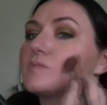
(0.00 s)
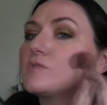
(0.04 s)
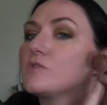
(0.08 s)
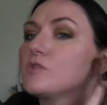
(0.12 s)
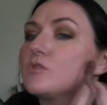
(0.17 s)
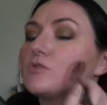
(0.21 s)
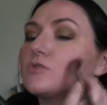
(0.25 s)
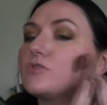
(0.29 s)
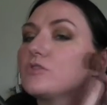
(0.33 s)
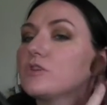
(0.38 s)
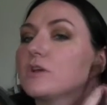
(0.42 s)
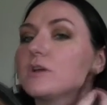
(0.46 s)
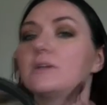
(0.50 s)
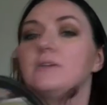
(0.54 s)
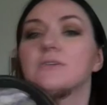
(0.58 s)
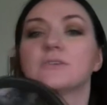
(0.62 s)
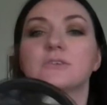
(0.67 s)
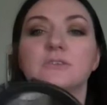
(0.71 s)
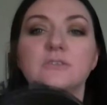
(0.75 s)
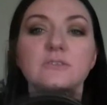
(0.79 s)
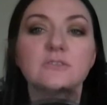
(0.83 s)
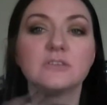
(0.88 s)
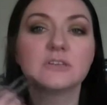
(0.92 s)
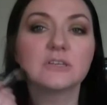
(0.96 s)
Don't I
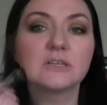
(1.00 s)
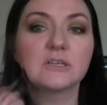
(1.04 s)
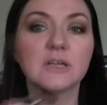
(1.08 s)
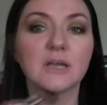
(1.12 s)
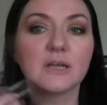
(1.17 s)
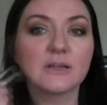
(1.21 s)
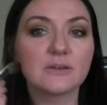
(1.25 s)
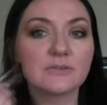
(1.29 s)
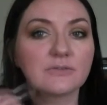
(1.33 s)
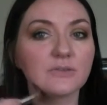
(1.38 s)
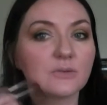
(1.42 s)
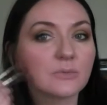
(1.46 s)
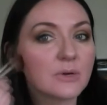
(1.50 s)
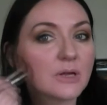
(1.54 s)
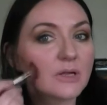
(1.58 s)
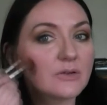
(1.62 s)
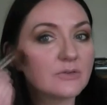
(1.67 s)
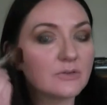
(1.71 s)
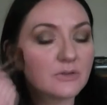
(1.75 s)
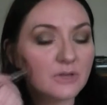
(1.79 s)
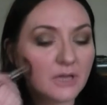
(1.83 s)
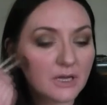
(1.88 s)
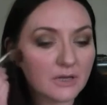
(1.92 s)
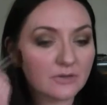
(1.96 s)
look delightful when I
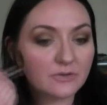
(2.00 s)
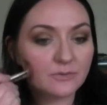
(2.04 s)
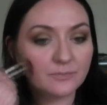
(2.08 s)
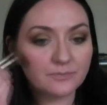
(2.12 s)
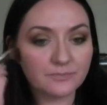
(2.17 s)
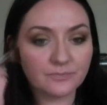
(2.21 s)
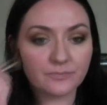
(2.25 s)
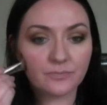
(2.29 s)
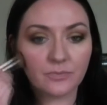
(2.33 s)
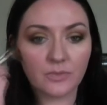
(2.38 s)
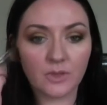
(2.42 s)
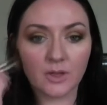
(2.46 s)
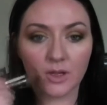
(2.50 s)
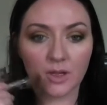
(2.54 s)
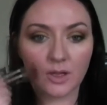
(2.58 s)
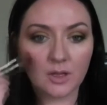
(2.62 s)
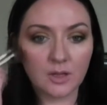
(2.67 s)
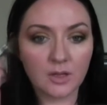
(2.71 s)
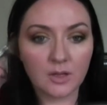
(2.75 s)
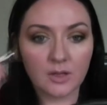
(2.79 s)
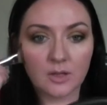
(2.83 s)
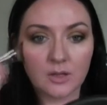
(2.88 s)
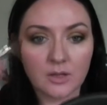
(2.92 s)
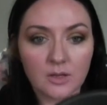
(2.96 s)
do that?
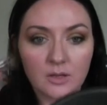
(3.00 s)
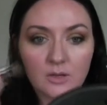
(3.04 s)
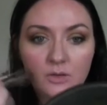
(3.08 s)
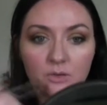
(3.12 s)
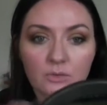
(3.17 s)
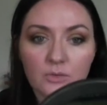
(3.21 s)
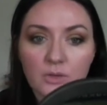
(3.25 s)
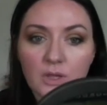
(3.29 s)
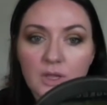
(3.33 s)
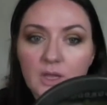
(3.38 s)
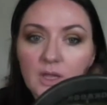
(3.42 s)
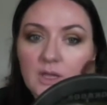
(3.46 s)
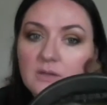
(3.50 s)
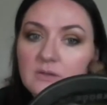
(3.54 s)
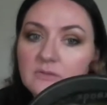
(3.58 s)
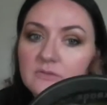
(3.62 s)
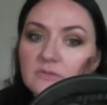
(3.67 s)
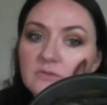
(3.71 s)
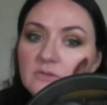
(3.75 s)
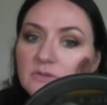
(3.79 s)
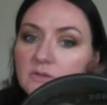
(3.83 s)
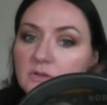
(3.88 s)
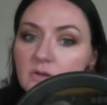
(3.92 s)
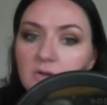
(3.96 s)
Okay,
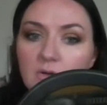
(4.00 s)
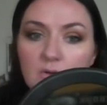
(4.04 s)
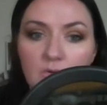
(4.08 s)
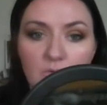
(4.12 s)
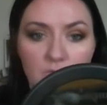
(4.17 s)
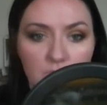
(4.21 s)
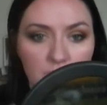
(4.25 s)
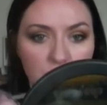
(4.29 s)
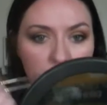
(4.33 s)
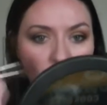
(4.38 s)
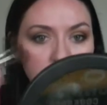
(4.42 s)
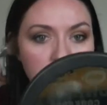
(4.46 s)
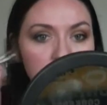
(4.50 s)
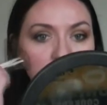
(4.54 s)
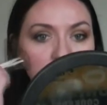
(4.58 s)
so